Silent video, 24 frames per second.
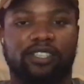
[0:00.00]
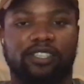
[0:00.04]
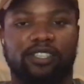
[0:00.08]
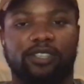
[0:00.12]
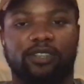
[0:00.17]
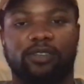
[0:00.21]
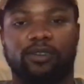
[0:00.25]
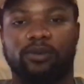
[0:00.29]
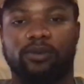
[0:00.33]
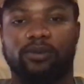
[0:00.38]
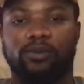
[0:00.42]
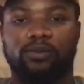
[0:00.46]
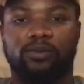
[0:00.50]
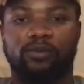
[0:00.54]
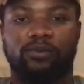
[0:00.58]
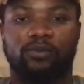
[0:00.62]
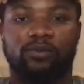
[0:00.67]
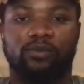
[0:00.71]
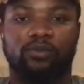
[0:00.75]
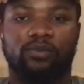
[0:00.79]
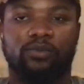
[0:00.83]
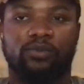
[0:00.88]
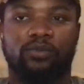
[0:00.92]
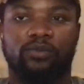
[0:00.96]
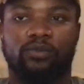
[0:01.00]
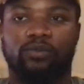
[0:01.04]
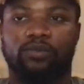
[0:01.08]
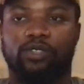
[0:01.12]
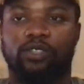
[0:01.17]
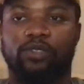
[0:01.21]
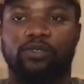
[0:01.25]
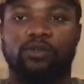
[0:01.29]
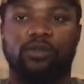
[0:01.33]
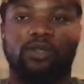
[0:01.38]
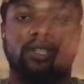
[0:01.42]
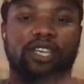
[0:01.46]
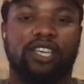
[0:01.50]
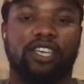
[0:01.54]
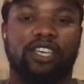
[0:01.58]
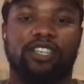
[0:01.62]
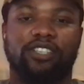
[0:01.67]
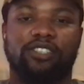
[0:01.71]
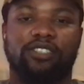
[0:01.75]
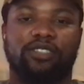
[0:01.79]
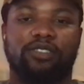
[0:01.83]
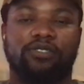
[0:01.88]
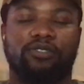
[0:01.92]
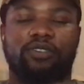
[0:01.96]
You know, when you look at
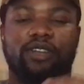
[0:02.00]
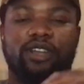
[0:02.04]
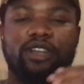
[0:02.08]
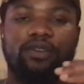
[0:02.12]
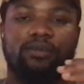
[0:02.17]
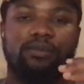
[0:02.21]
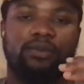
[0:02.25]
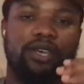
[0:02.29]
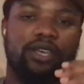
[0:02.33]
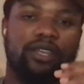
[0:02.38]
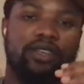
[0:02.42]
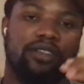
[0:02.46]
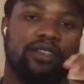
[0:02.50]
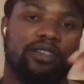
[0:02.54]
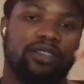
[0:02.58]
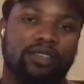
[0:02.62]
Instagram and